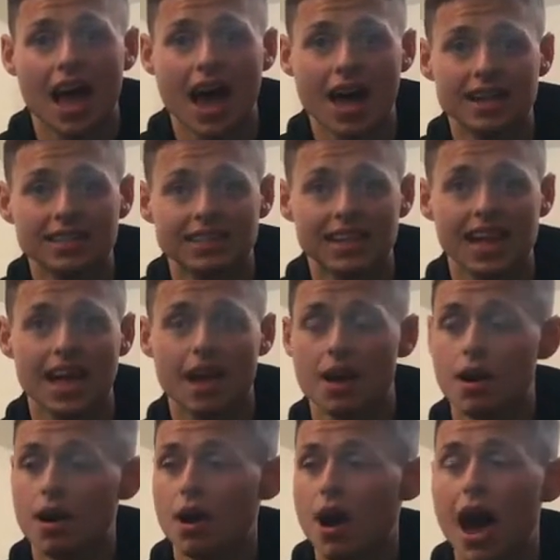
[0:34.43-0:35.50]
And
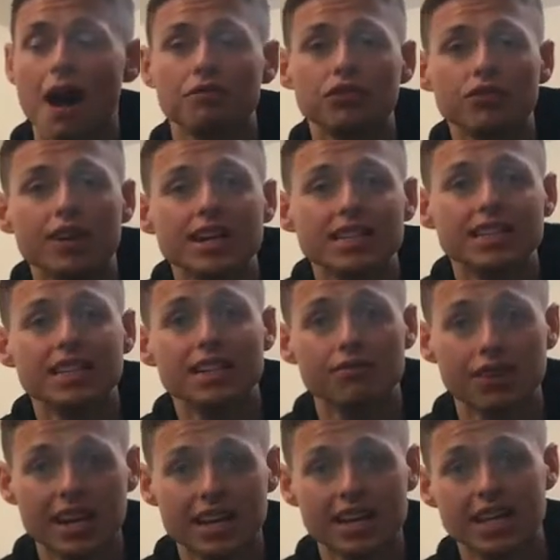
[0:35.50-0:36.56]
after
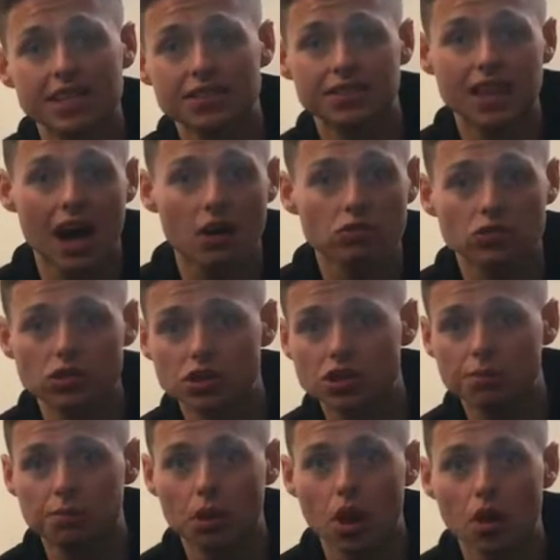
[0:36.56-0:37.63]
reading these thousands
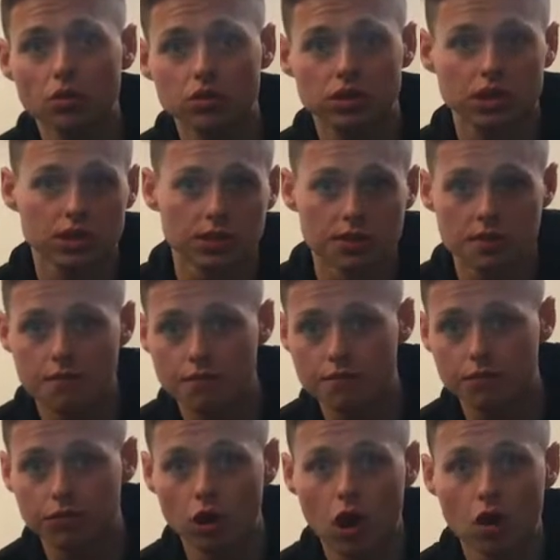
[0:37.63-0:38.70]
of blogs,
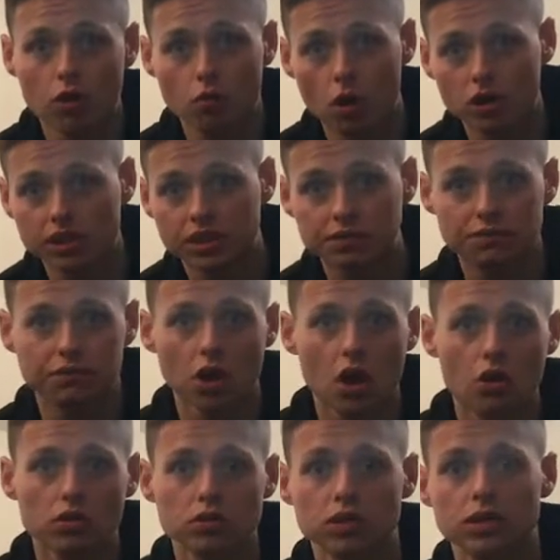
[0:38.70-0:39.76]
watching
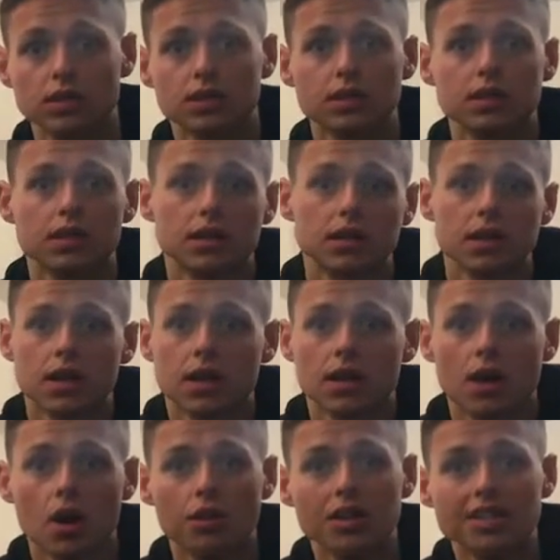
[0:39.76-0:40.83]
vlogs,
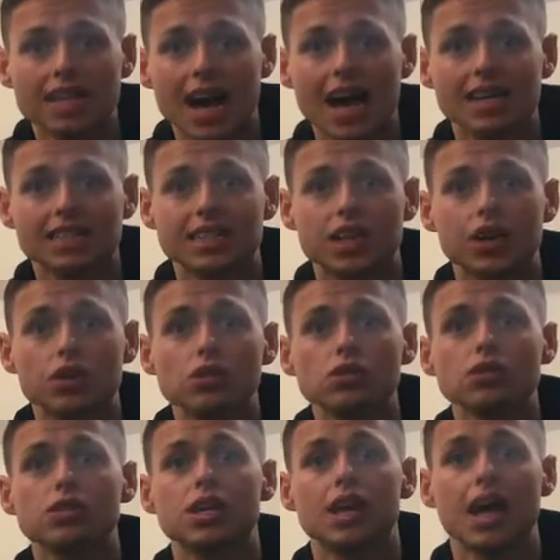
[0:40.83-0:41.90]
all these
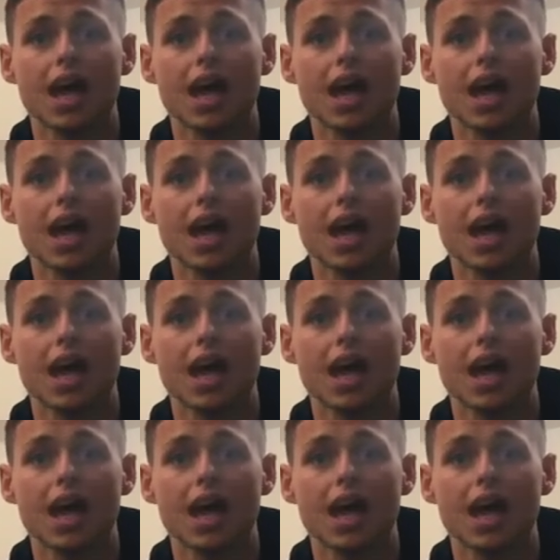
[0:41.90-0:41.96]
articles,